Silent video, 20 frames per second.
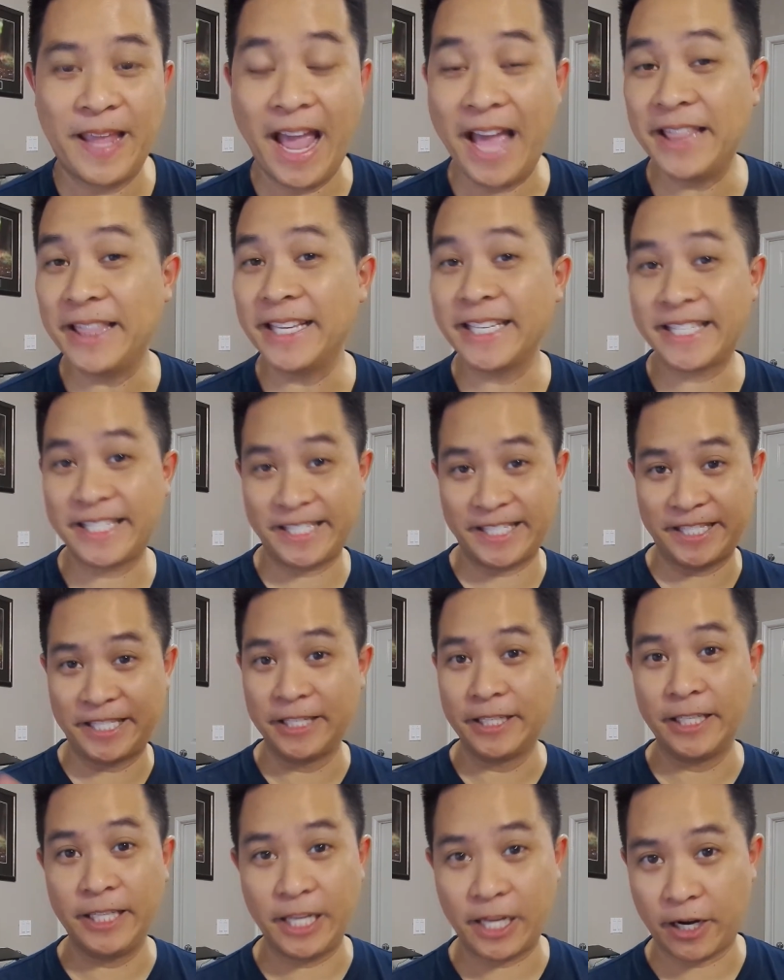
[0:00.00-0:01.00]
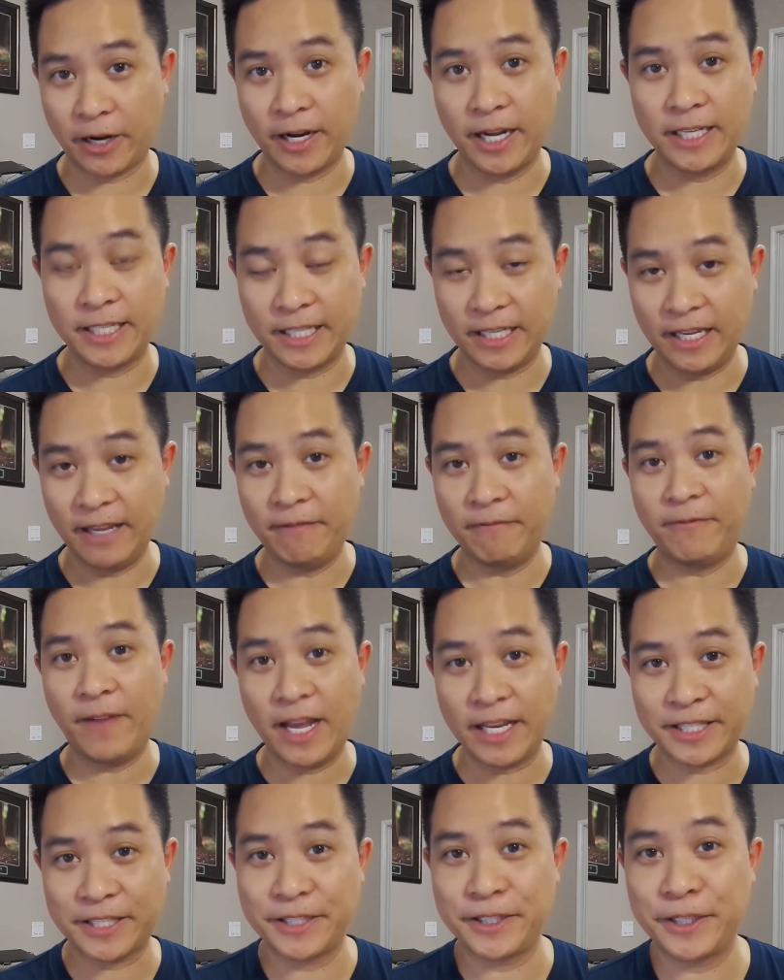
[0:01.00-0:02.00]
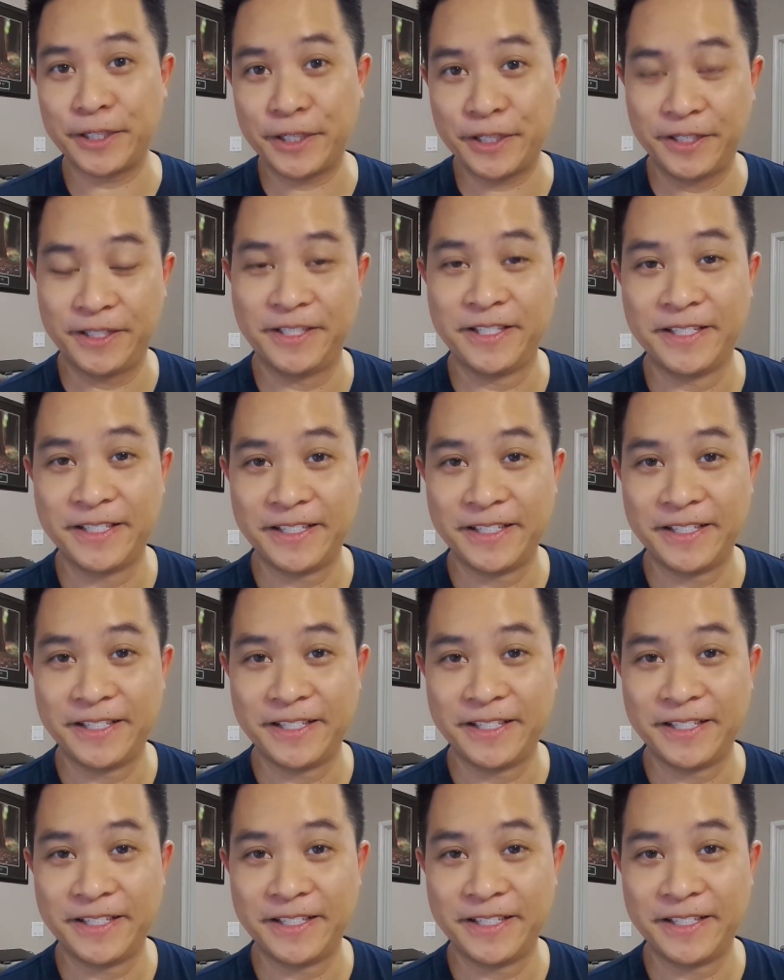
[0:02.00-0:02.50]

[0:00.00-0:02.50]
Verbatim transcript: And this silly, crazy investor